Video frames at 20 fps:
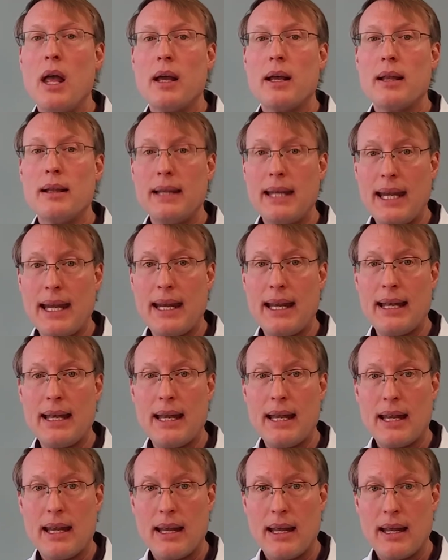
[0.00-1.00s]
clean
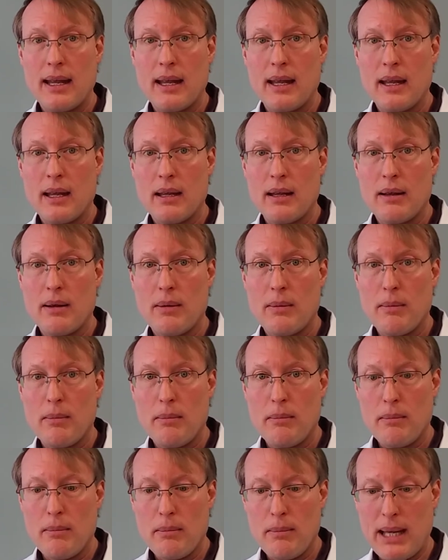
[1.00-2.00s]

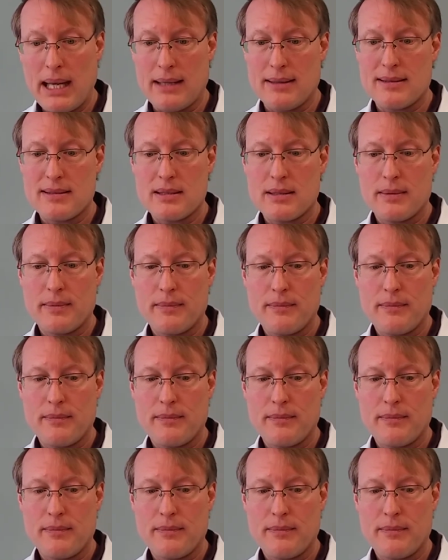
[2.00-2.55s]
meats.